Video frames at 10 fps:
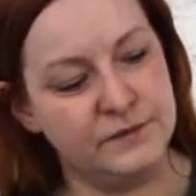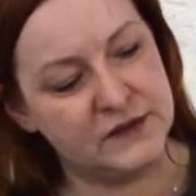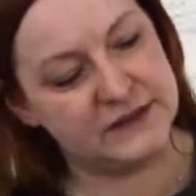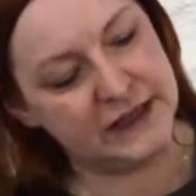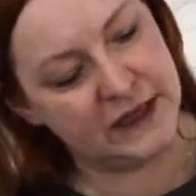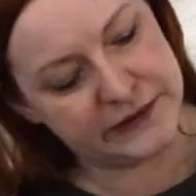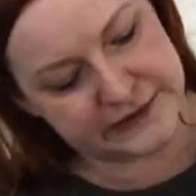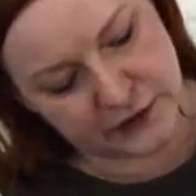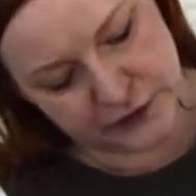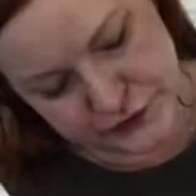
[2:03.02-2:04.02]
you see how it's
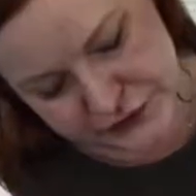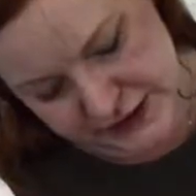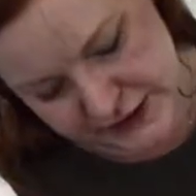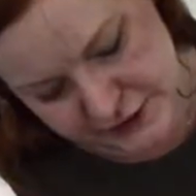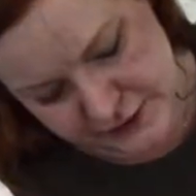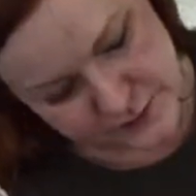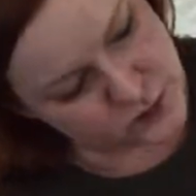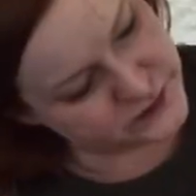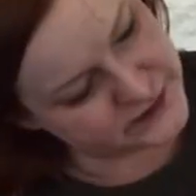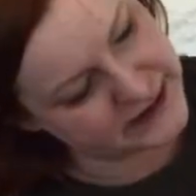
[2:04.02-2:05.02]
glued here
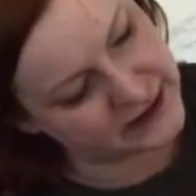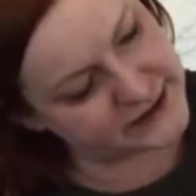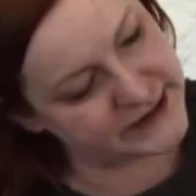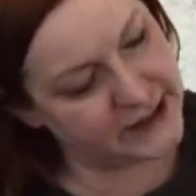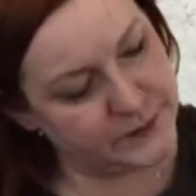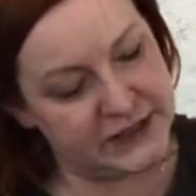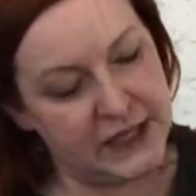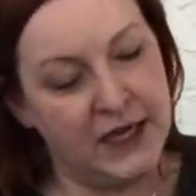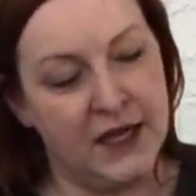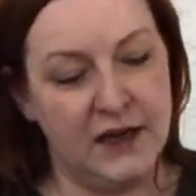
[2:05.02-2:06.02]
or
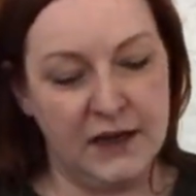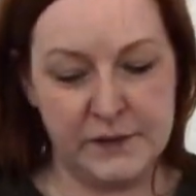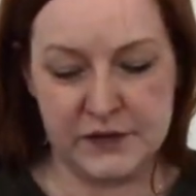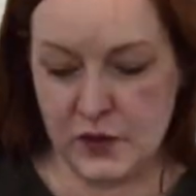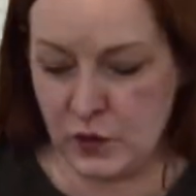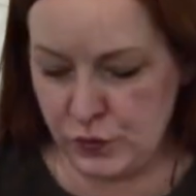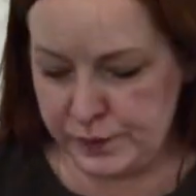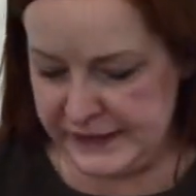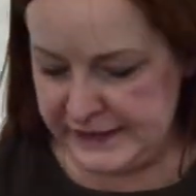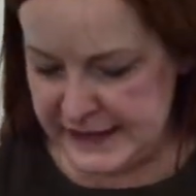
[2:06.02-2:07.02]
sellotaped? I'm gonna
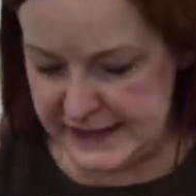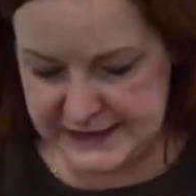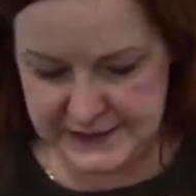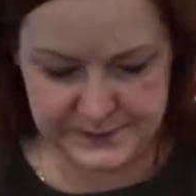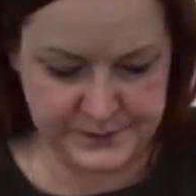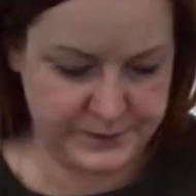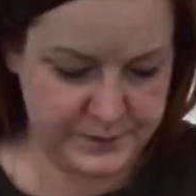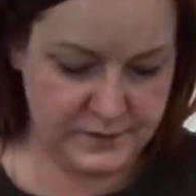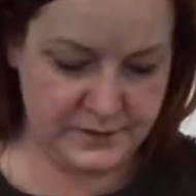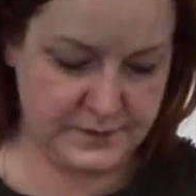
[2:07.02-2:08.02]
open that.
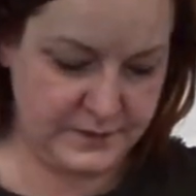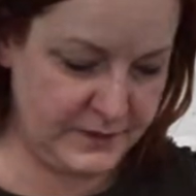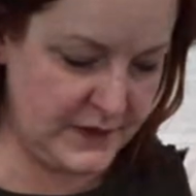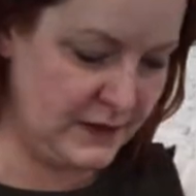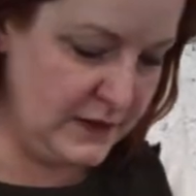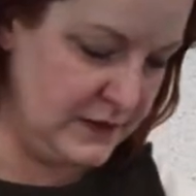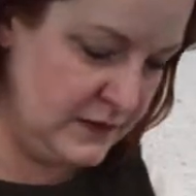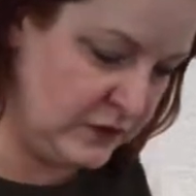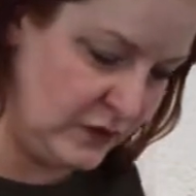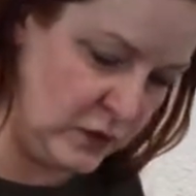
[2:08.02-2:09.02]

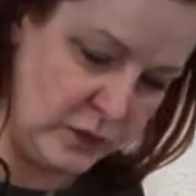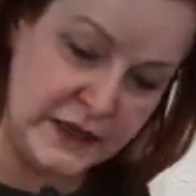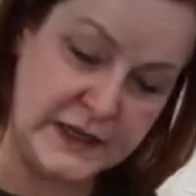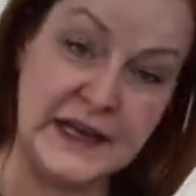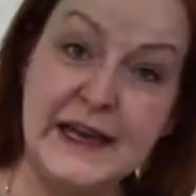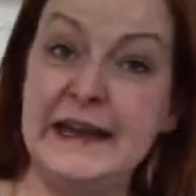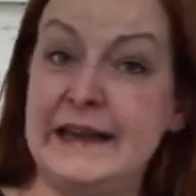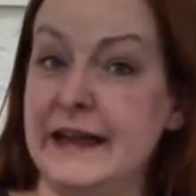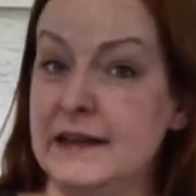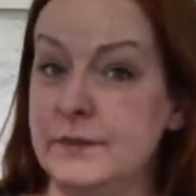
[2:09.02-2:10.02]
So
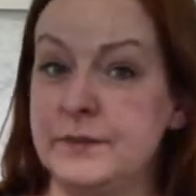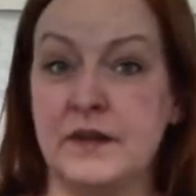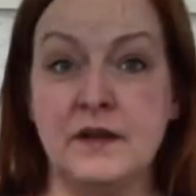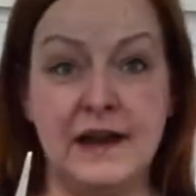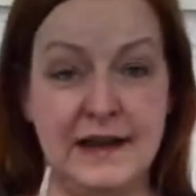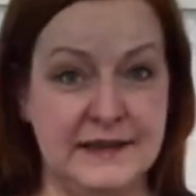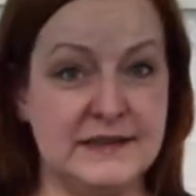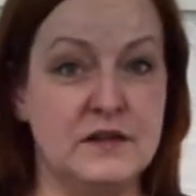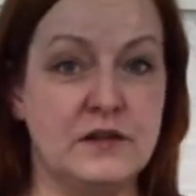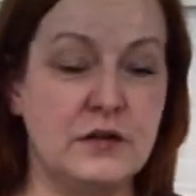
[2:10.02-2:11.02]
again, ask
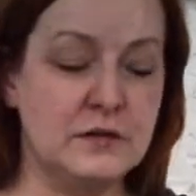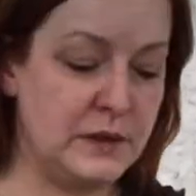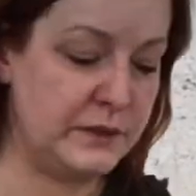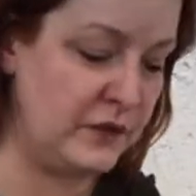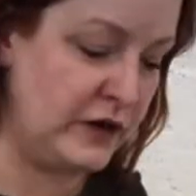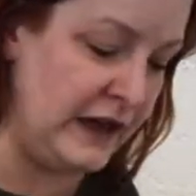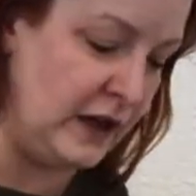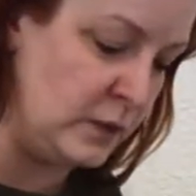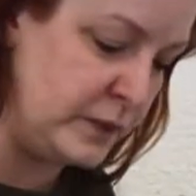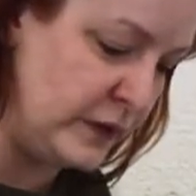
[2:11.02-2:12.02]
a grown-up for
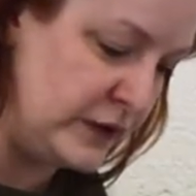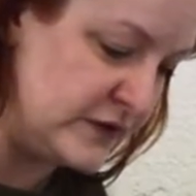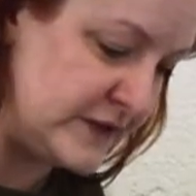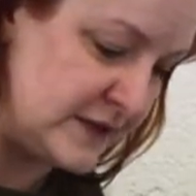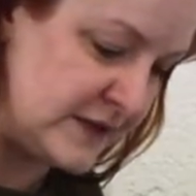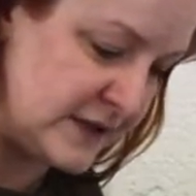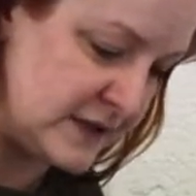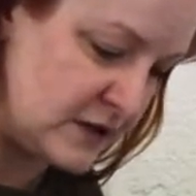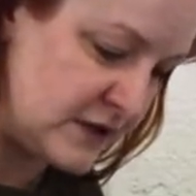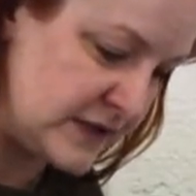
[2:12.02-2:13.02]
help when using
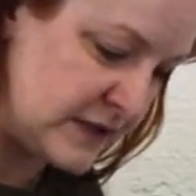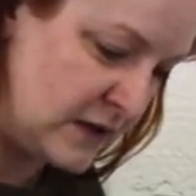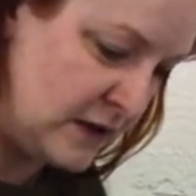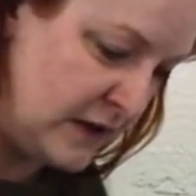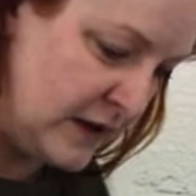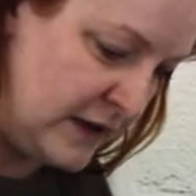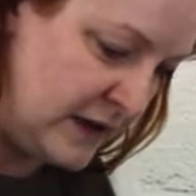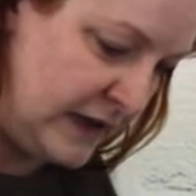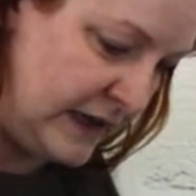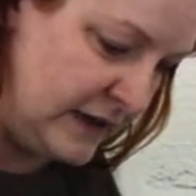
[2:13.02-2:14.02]
scissors.
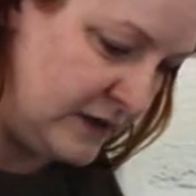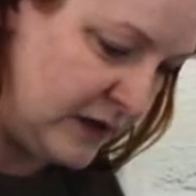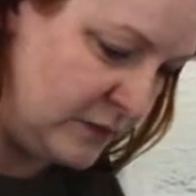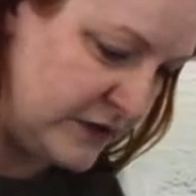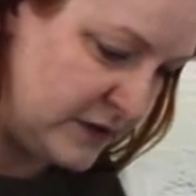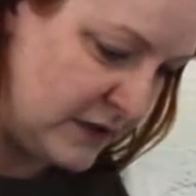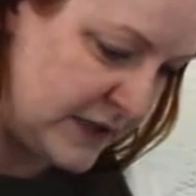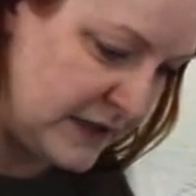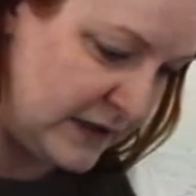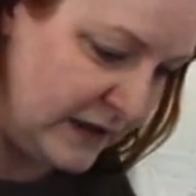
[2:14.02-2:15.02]
And I'm just gonna
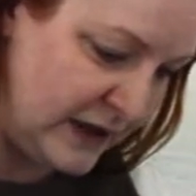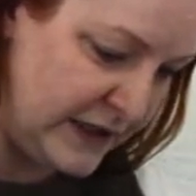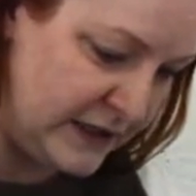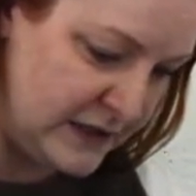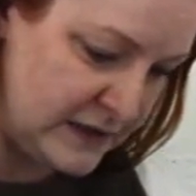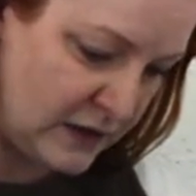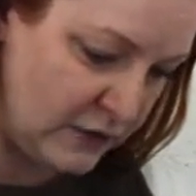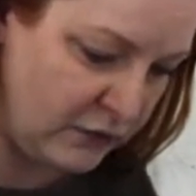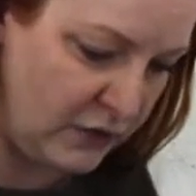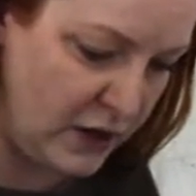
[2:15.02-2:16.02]
slide it
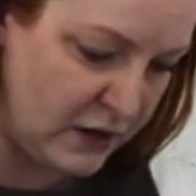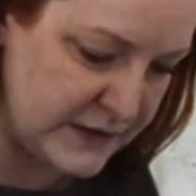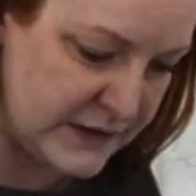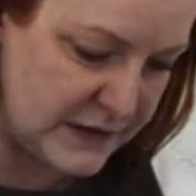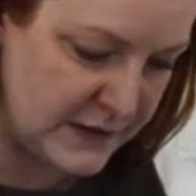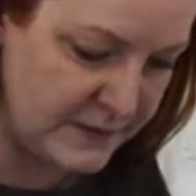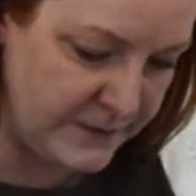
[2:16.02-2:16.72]
across